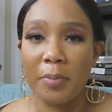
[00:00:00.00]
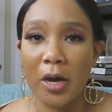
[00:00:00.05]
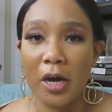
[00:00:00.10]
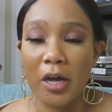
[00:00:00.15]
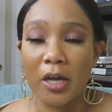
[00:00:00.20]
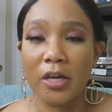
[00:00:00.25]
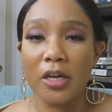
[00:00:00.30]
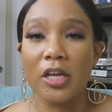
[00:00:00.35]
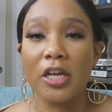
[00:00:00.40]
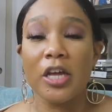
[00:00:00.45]

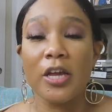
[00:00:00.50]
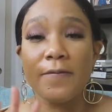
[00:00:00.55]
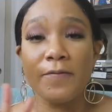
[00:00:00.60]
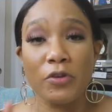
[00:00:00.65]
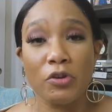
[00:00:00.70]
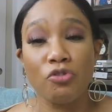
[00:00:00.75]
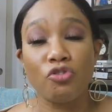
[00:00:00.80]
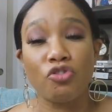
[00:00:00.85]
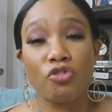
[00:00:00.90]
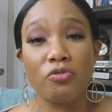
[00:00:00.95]
but if
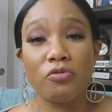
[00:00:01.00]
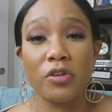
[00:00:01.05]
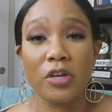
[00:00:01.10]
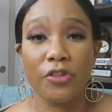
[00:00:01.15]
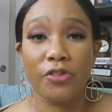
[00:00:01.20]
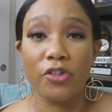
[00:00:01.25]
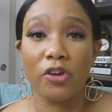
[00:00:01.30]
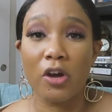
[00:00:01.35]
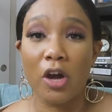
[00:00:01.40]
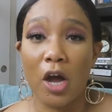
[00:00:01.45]
you do
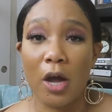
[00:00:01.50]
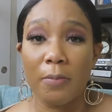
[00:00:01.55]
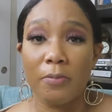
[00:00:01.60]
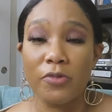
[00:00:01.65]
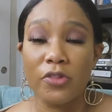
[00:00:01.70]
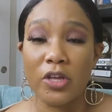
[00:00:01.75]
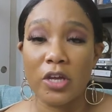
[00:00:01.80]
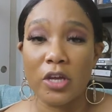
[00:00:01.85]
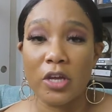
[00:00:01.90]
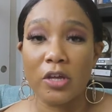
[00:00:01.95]
get the
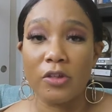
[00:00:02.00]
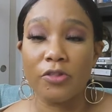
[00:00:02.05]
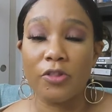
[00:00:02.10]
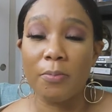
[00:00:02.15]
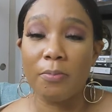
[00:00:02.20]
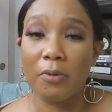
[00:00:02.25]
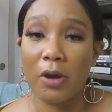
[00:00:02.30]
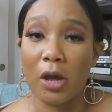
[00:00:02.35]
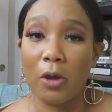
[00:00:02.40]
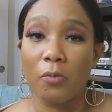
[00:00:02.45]
cop the
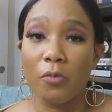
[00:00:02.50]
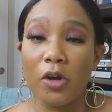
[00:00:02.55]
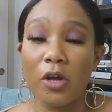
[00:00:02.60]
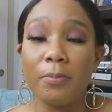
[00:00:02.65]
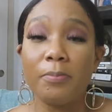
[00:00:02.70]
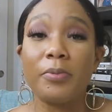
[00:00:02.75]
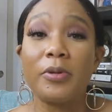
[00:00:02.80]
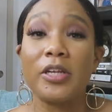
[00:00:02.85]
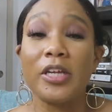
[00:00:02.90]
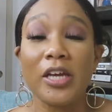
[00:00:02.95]
the brown
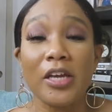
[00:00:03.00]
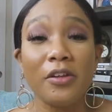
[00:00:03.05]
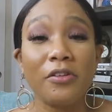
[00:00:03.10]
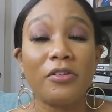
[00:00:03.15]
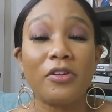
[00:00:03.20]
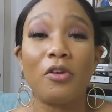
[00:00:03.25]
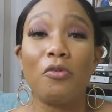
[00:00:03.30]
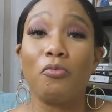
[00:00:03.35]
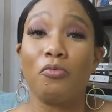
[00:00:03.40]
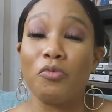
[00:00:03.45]
one, please
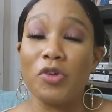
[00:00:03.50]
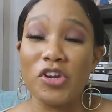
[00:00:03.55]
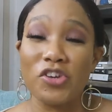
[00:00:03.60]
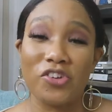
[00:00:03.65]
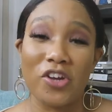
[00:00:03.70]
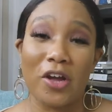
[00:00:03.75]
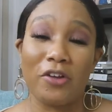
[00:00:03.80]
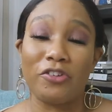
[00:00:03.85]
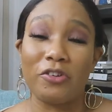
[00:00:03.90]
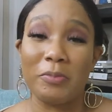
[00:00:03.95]

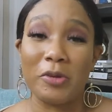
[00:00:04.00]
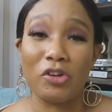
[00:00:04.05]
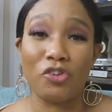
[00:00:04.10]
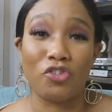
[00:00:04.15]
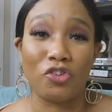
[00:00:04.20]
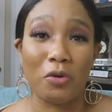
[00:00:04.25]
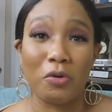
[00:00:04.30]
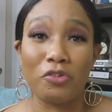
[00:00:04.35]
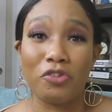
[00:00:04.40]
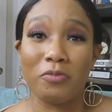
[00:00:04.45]
reach out to me and
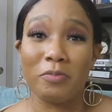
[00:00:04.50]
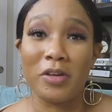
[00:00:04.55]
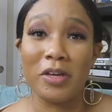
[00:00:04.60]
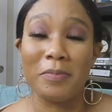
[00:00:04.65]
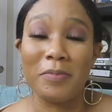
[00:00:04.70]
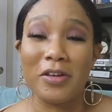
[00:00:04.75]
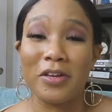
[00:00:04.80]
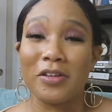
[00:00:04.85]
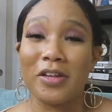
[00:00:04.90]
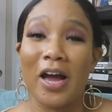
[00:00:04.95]
show it to
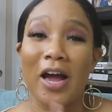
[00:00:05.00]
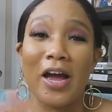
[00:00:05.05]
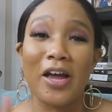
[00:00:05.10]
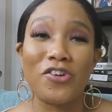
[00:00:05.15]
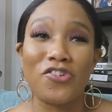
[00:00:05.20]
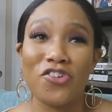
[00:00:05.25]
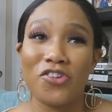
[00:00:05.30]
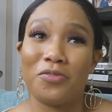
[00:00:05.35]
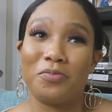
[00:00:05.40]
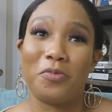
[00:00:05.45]
me, because
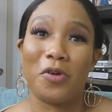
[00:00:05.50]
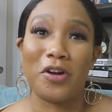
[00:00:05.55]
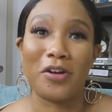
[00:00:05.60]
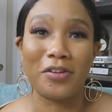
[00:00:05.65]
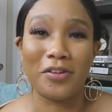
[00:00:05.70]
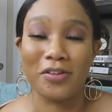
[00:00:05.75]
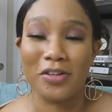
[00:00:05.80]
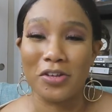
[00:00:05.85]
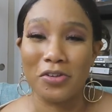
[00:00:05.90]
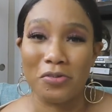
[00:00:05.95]
I just want
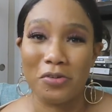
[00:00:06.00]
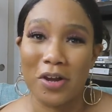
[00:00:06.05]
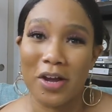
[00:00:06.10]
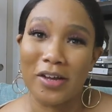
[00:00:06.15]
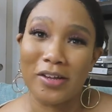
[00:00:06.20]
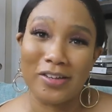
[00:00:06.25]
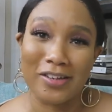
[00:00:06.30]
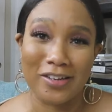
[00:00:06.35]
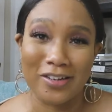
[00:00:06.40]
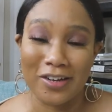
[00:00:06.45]
to see you
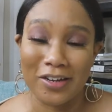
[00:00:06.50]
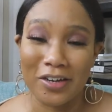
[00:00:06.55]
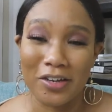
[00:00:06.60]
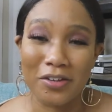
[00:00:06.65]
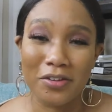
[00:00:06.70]
guys in it.